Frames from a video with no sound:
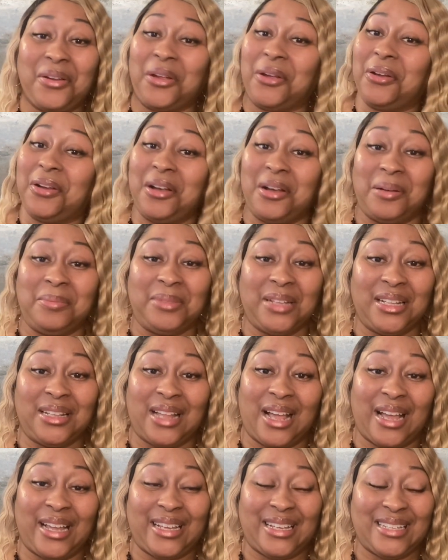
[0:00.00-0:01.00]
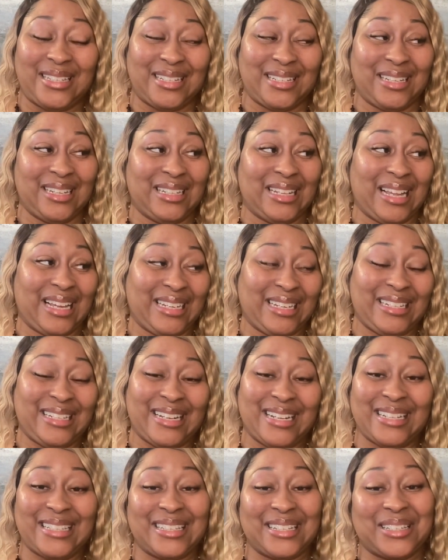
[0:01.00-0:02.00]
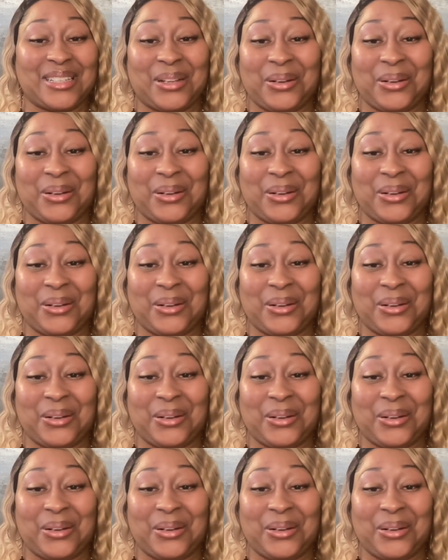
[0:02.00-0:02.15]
Here come the lions and the lionesses.